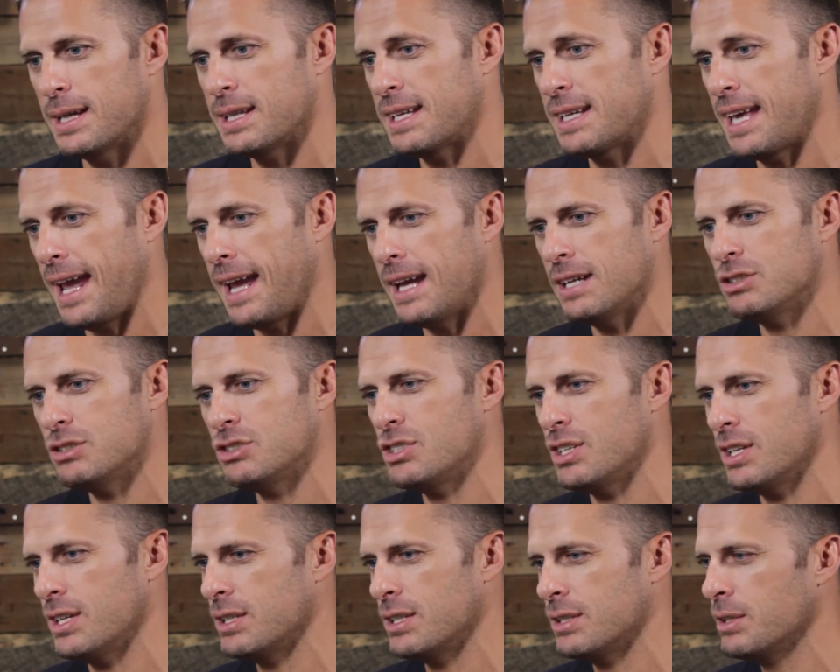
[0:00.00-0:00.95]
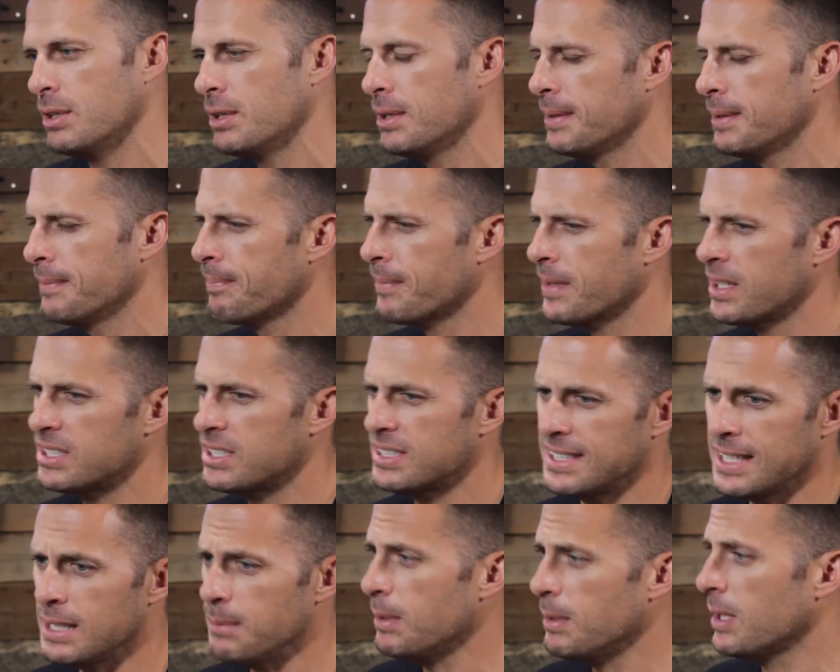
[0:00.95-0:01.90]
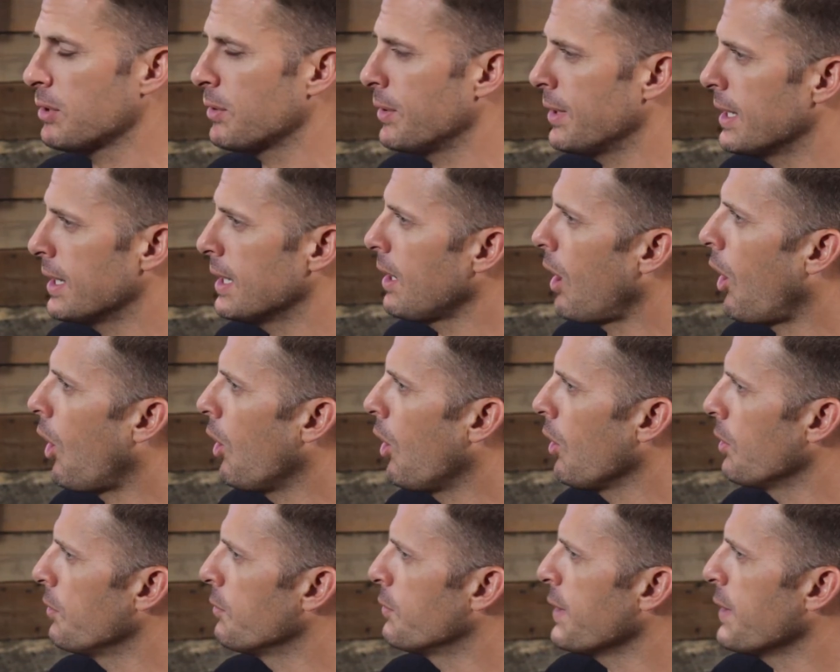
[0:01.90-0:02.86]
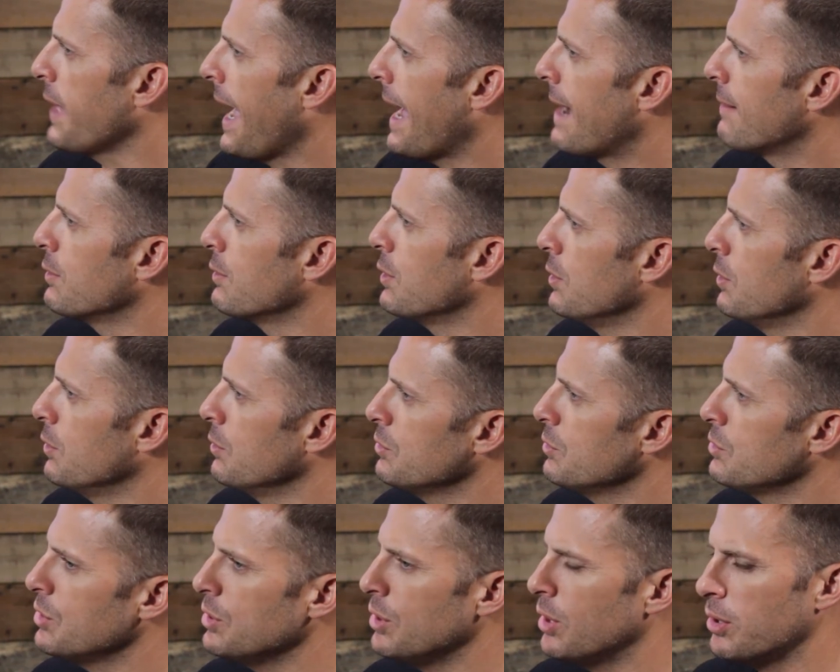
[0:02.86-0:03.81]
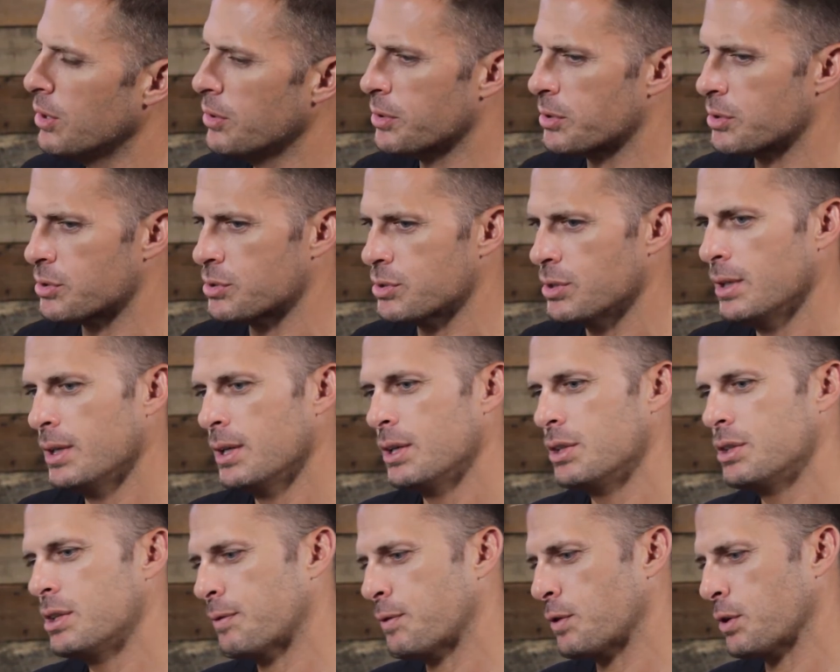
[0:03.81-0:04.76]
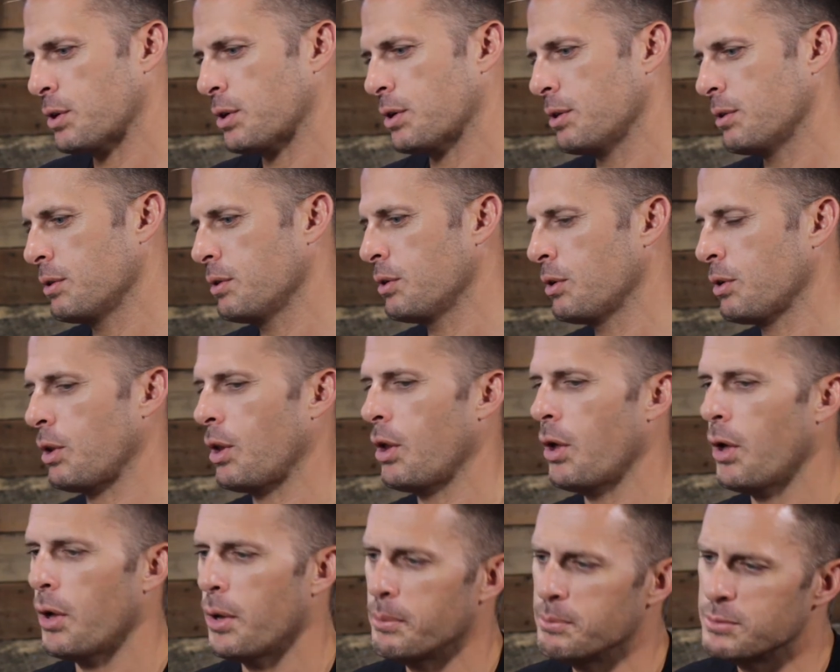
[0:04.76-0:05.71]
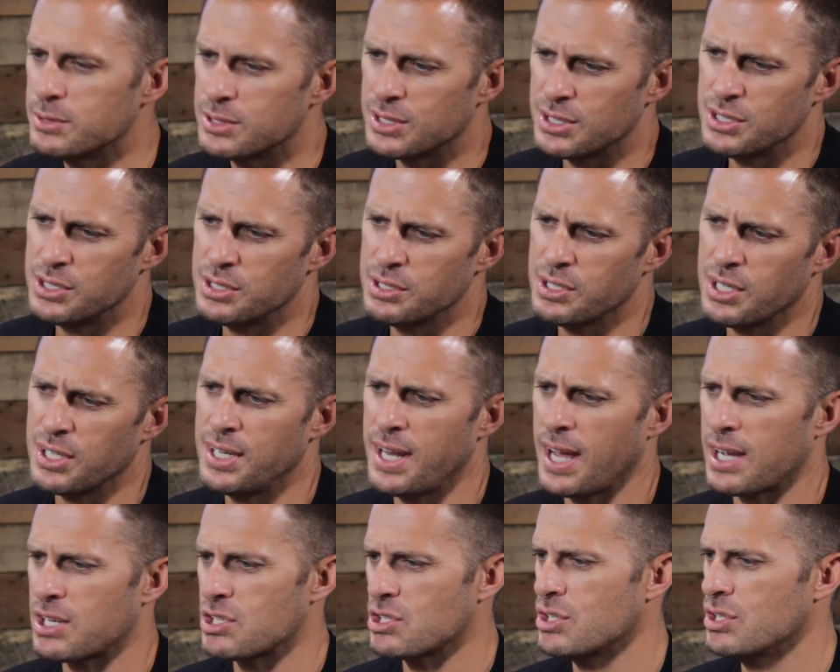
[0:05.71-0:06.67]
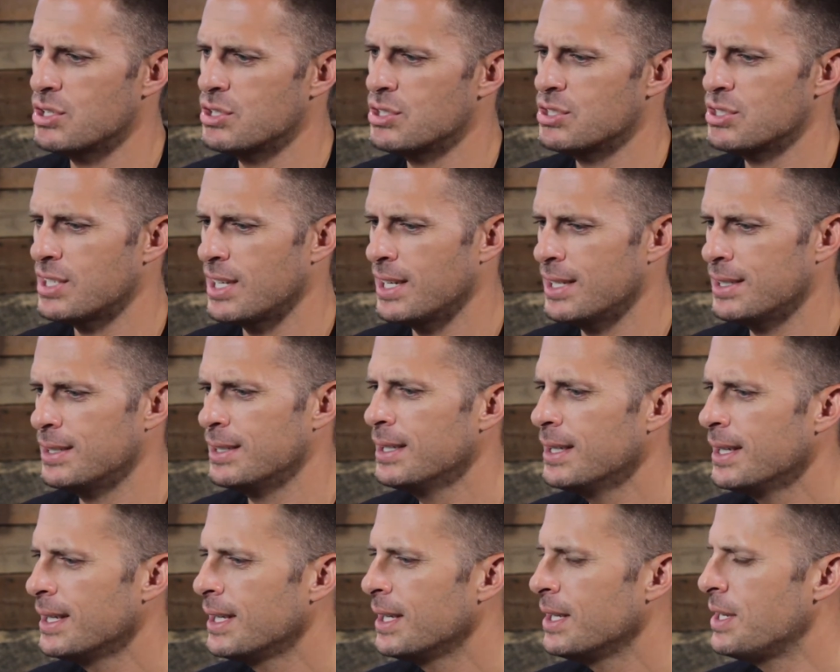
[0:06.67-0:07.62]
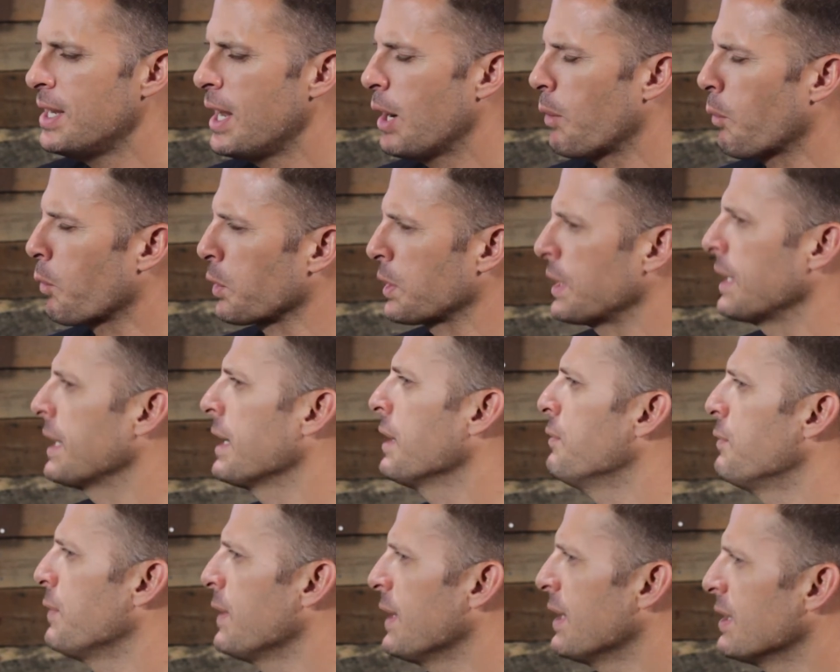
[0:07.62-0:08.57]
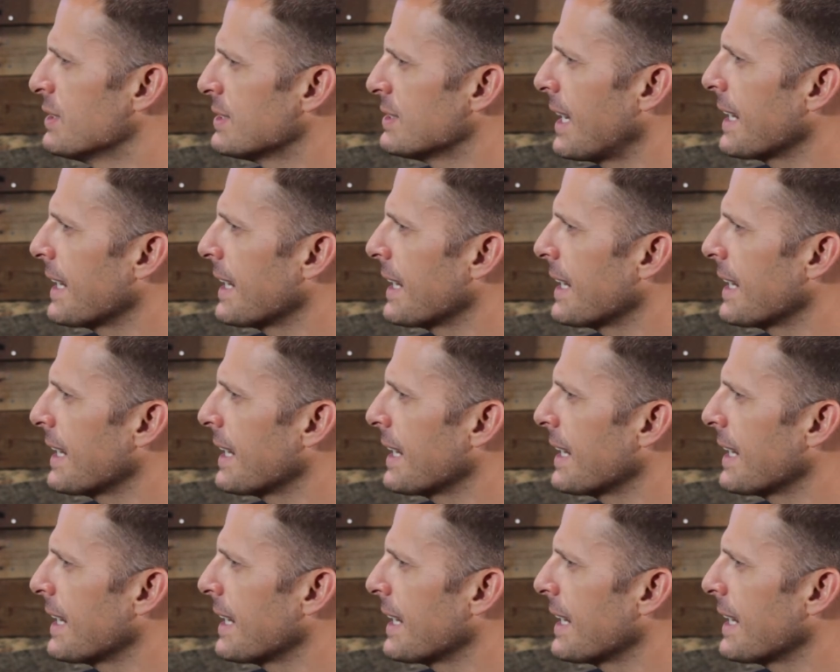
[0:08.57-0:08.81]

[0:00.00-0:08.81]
engaged in seemingly all of the avenues. You know, there's different clubs and connections and networking events.